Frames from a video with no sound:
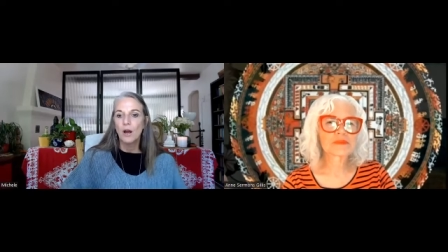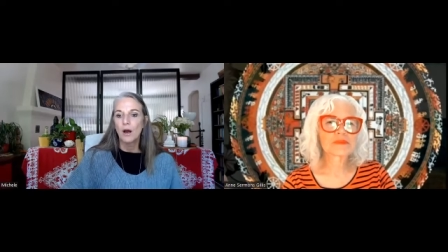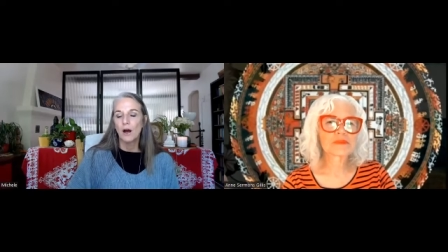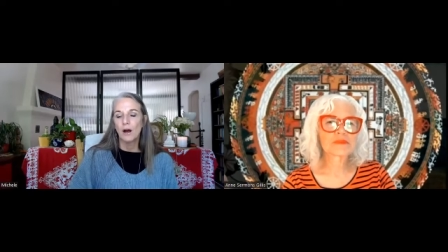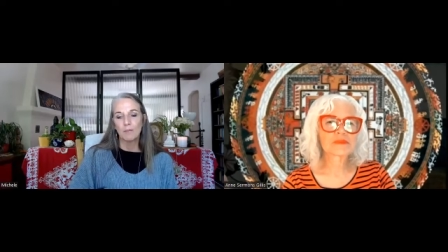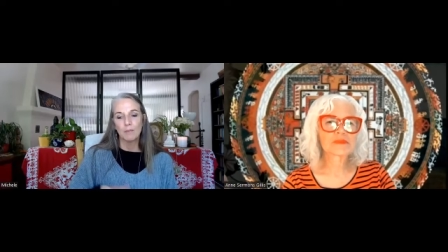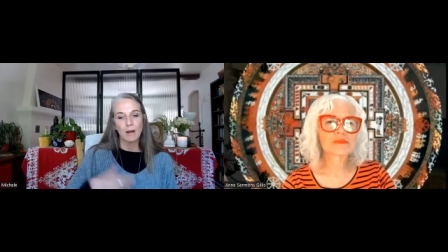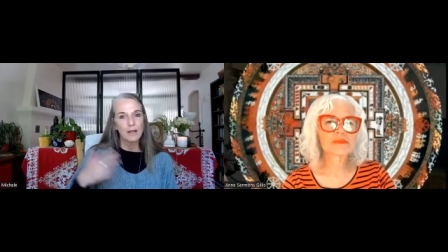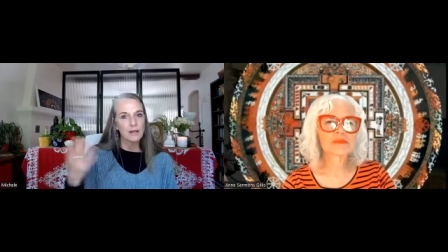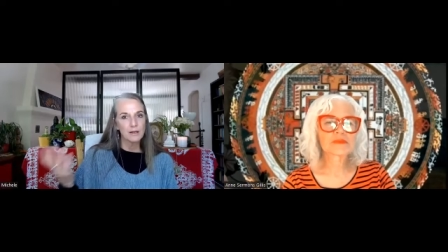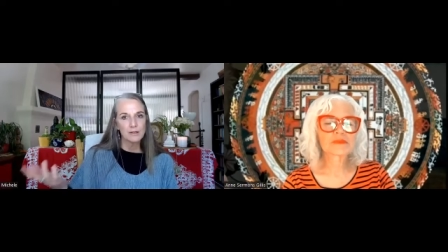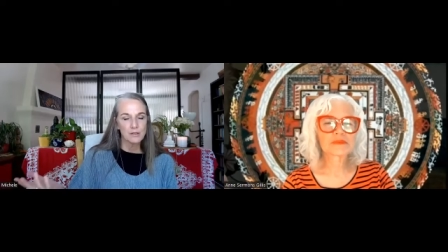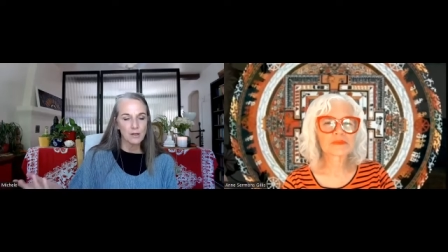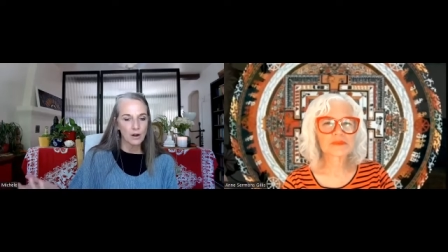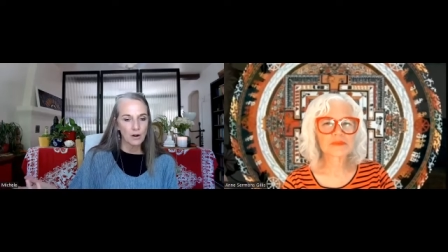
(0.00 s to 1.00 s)
My
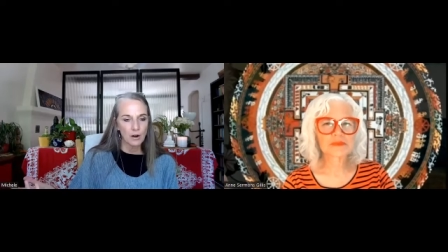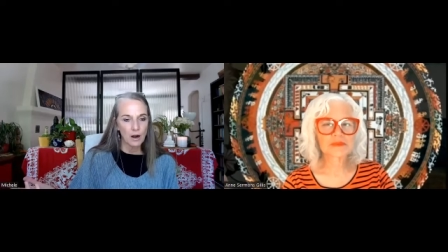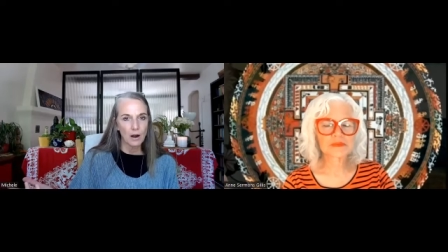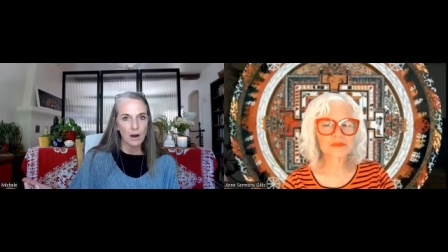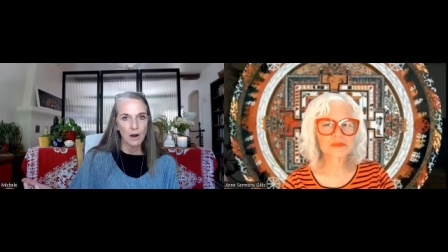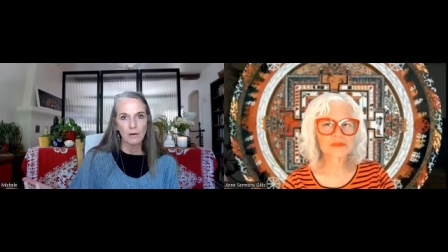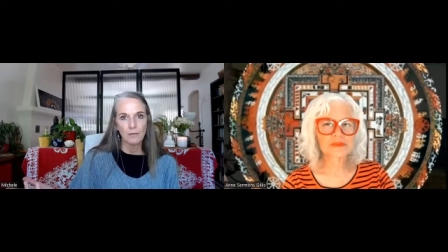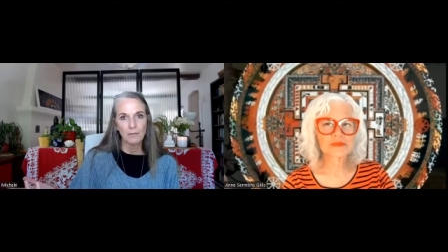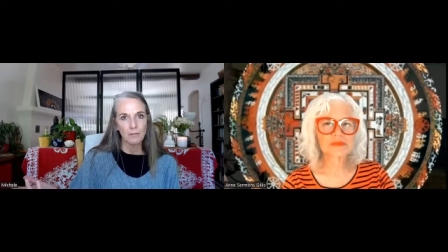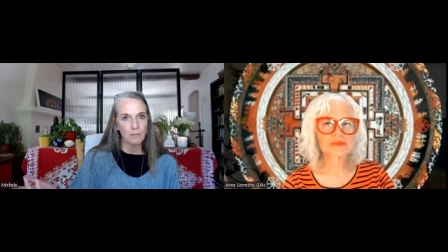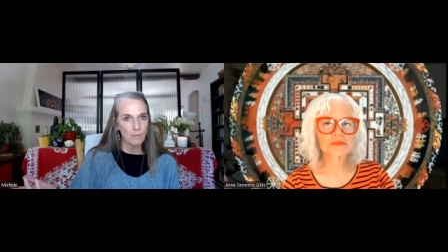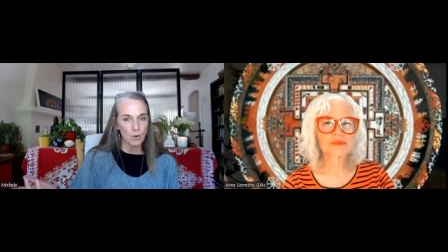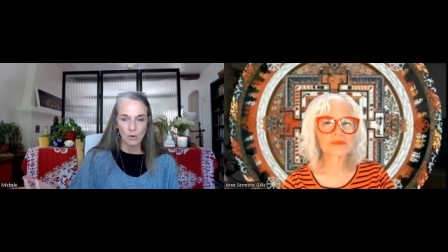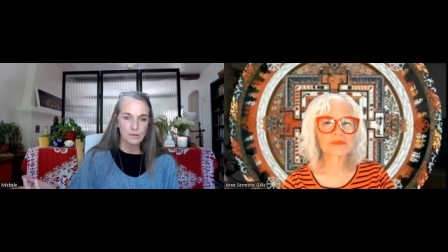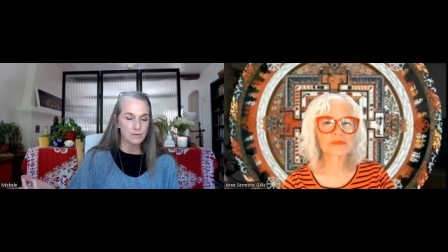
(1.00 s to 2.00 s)
kids are
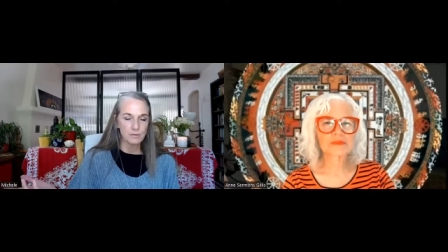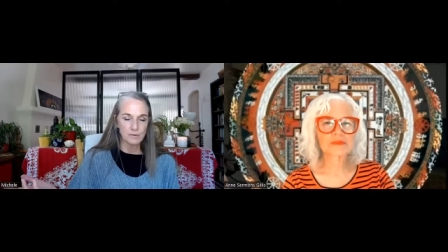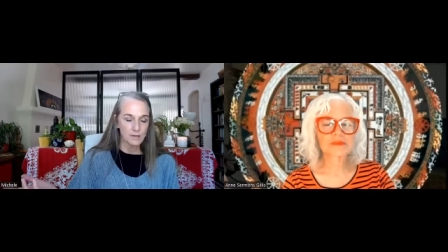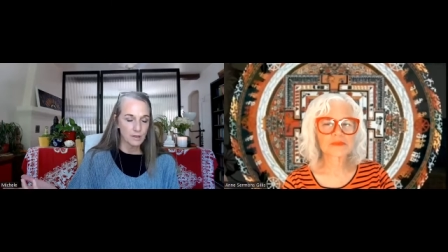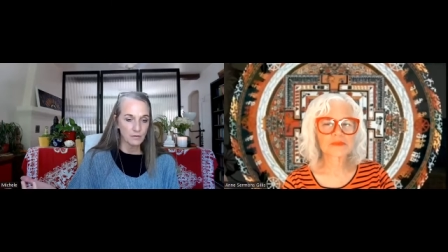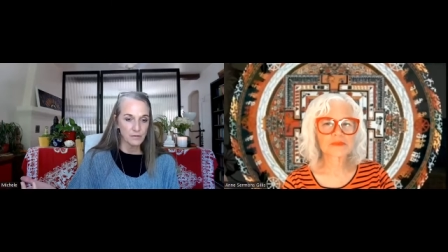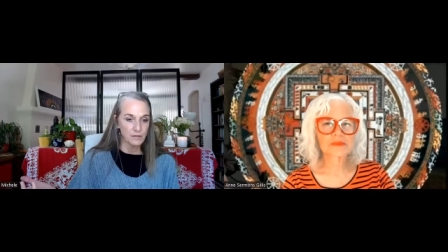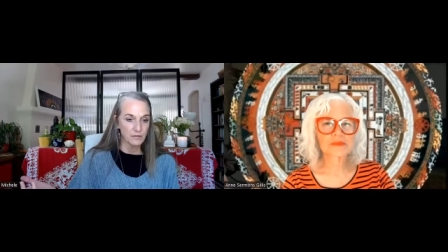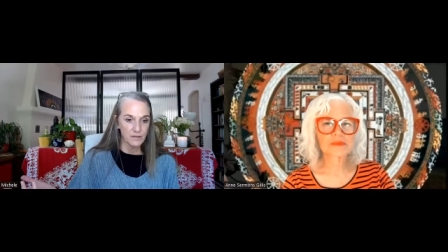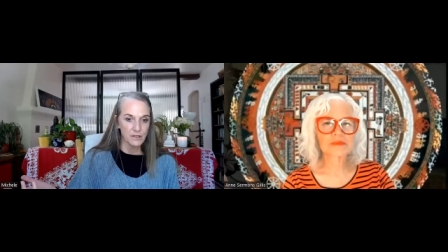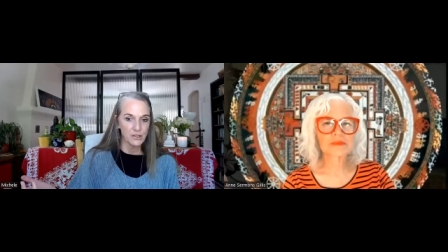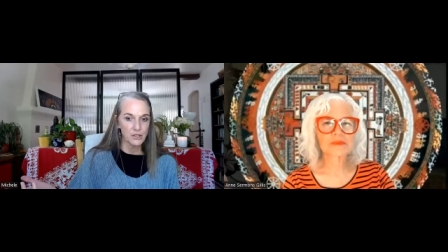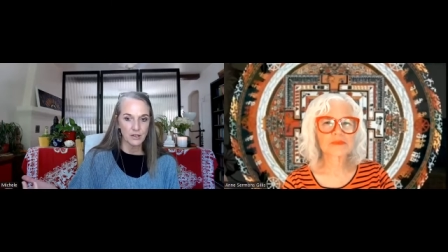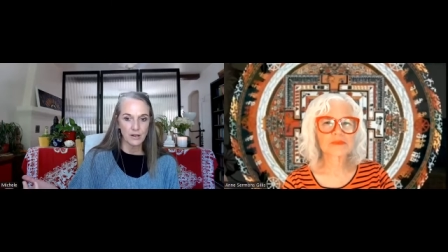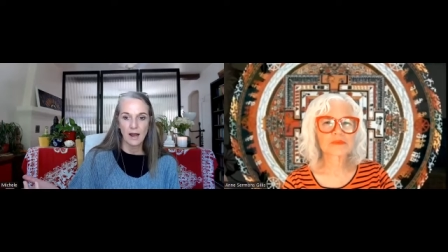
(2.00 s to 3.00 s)
more
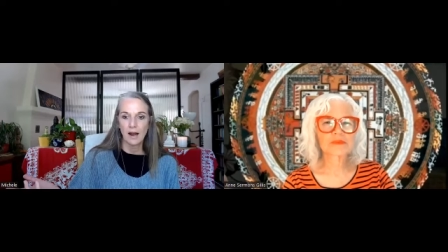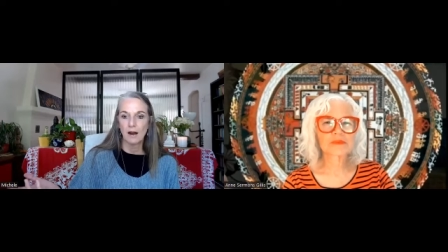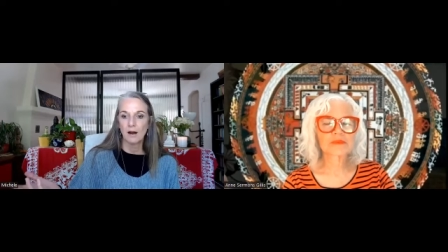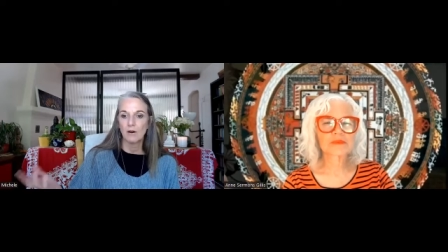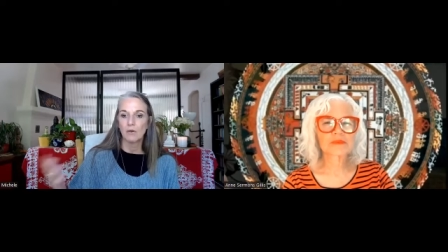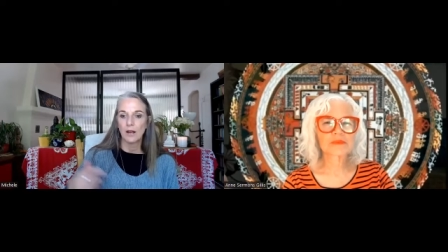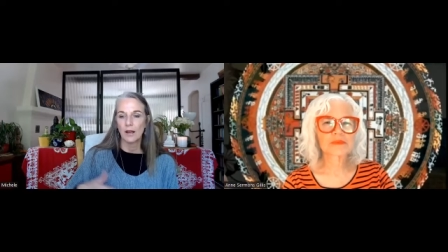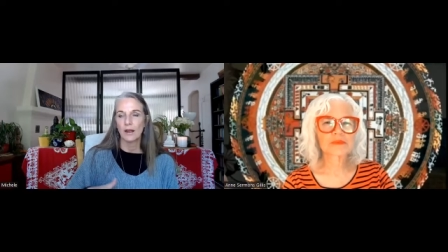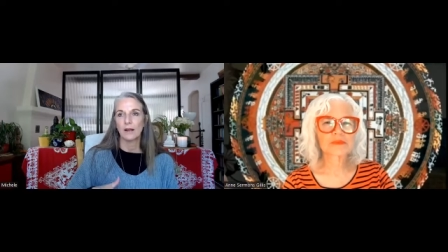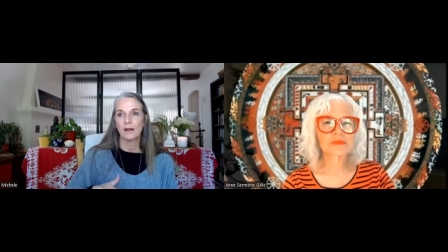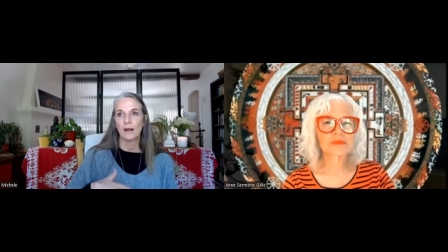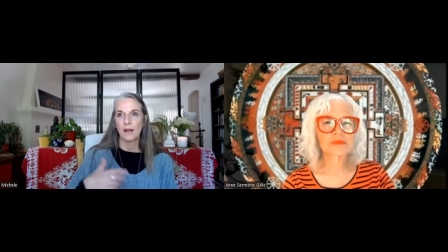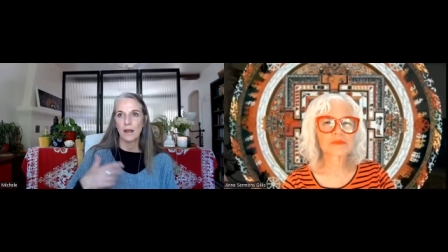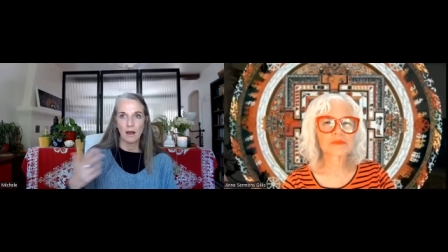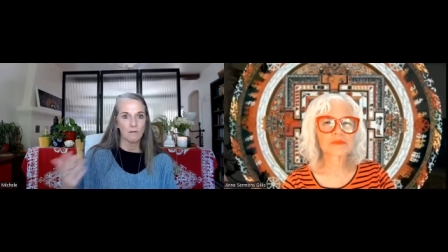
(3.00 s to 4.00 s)
self-sufficient now, and
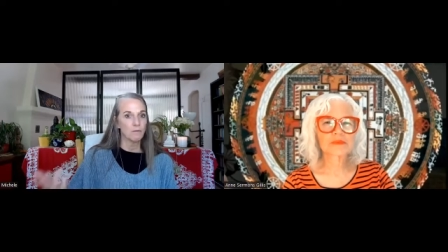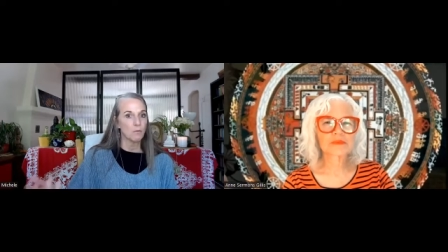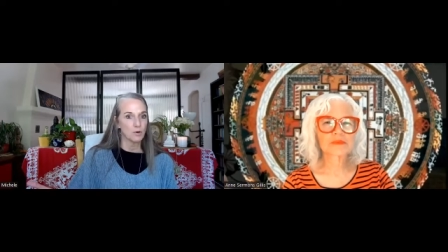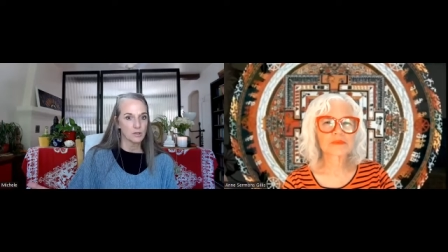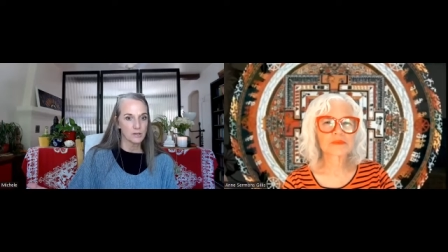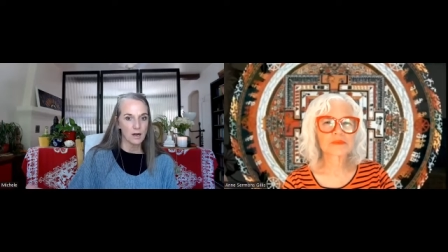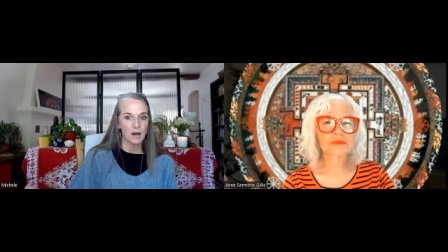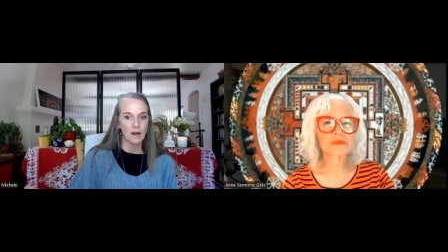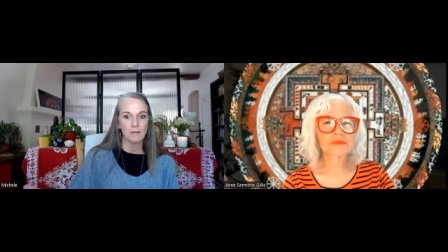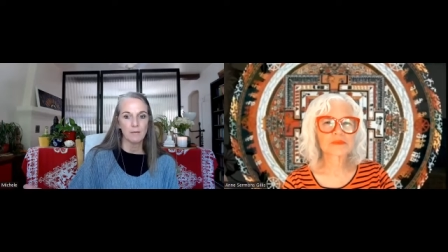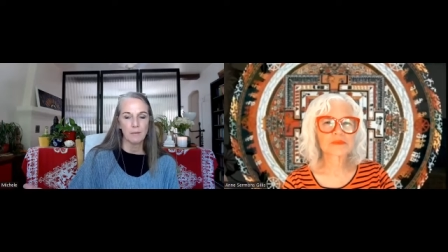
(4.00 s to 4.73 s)
I have more time.